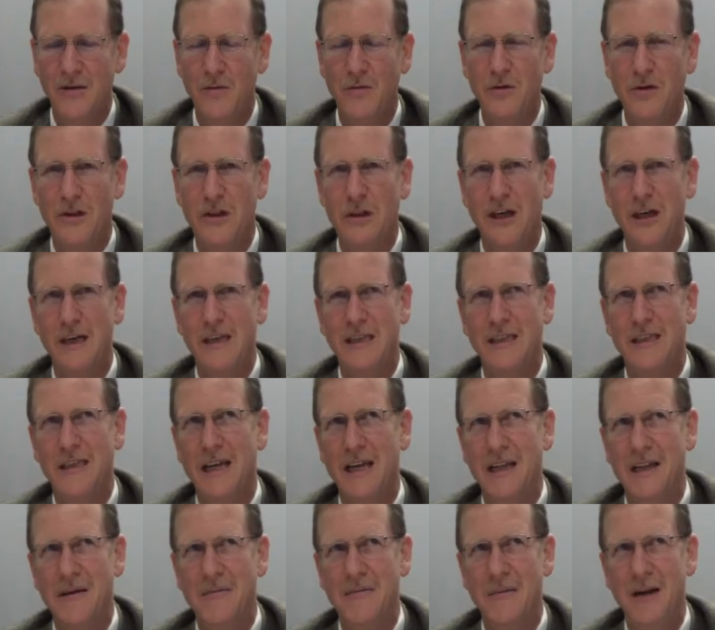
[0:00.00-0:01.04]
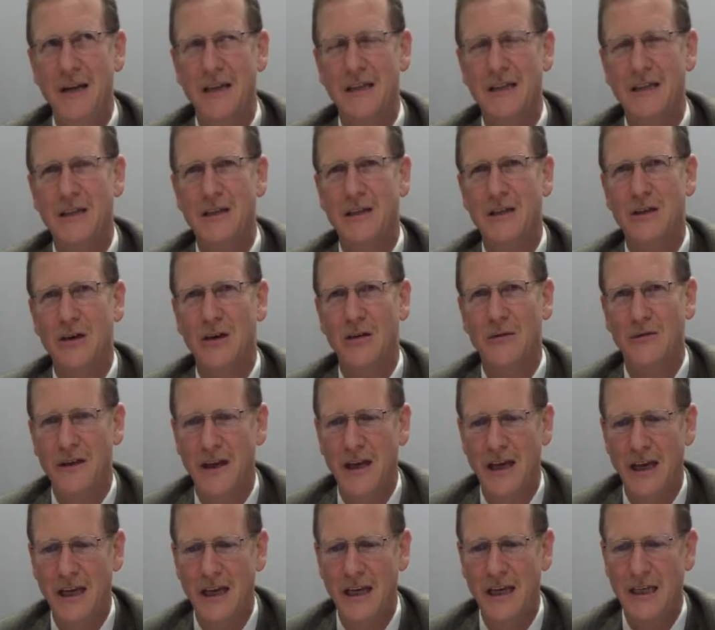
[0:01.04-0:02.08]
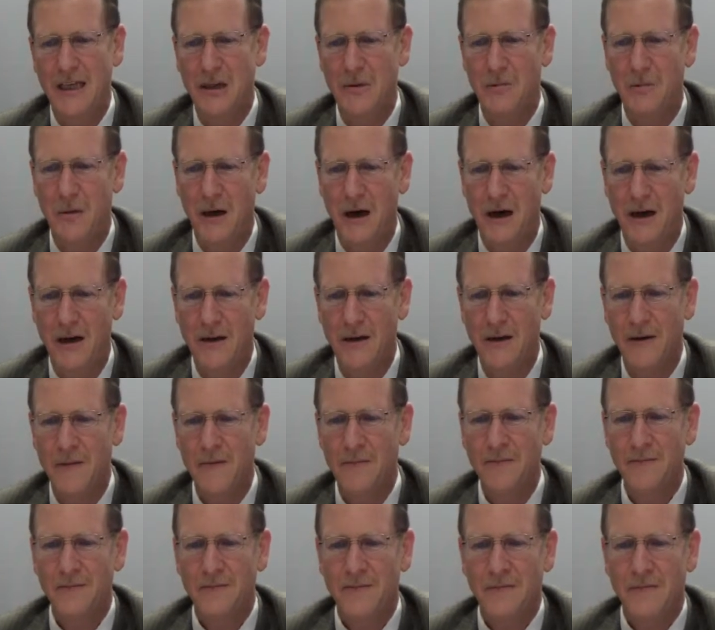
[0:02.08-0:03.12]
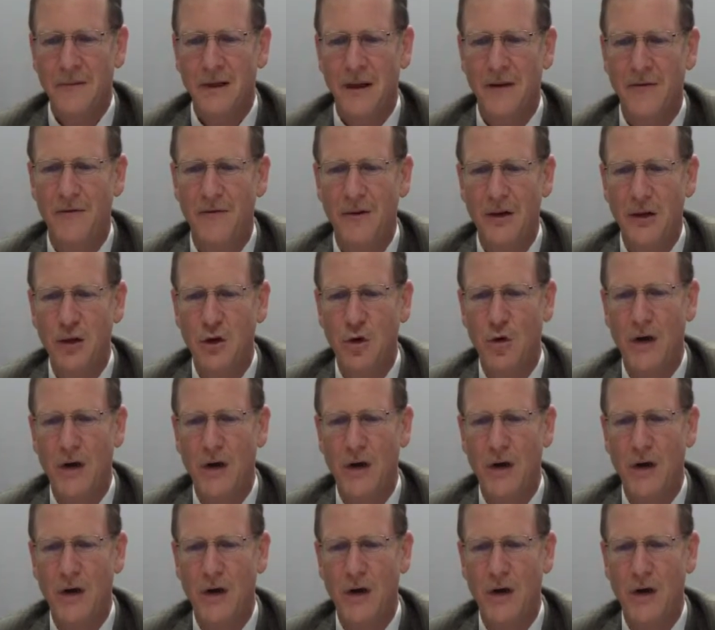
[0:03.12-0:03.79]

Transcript: which is the midst of the east part, and the